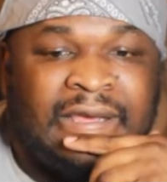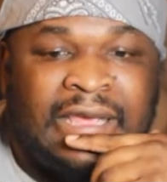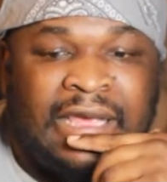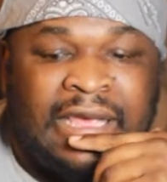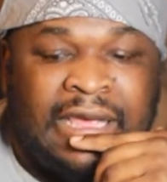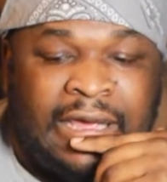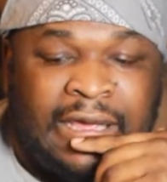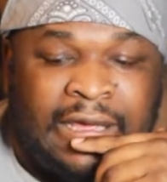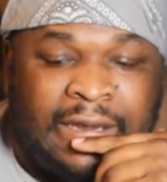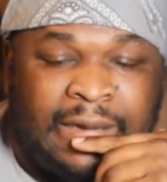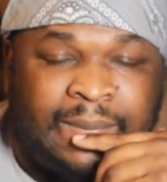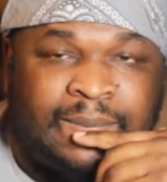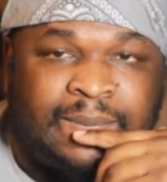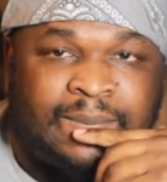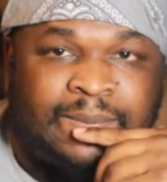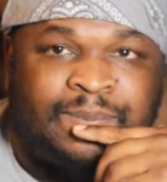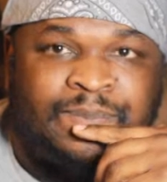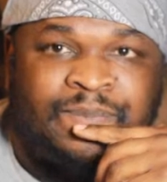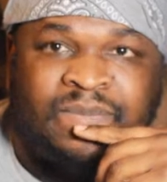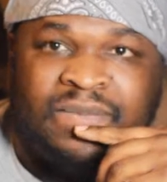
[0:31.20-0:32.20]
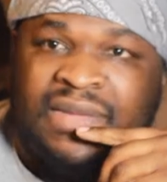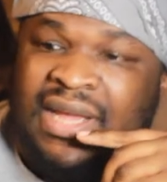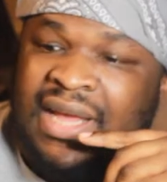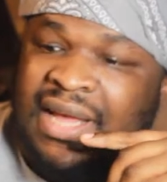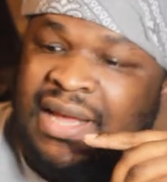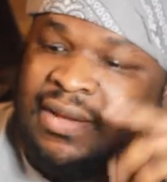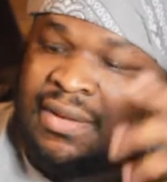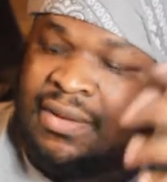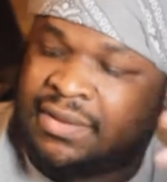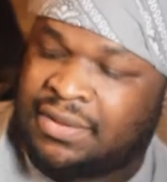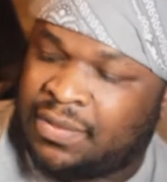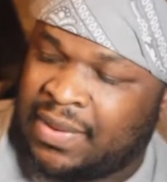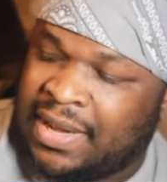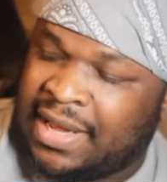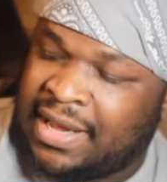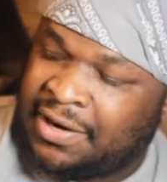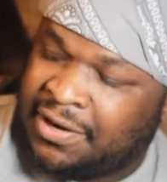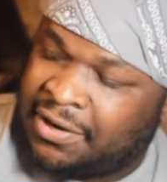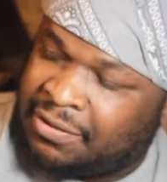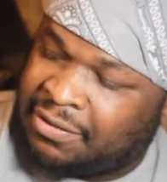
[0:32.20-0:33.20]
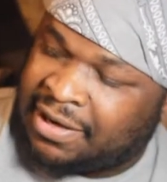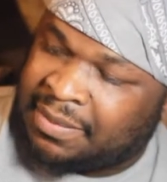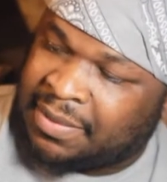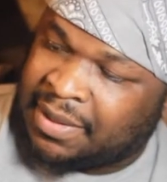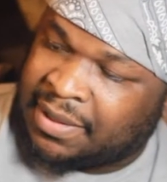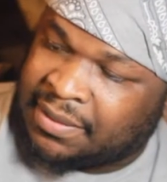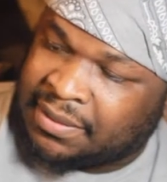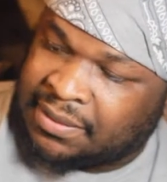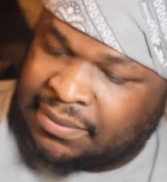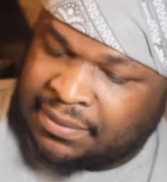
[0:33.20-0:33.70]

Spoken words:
and hey, we had an agreement.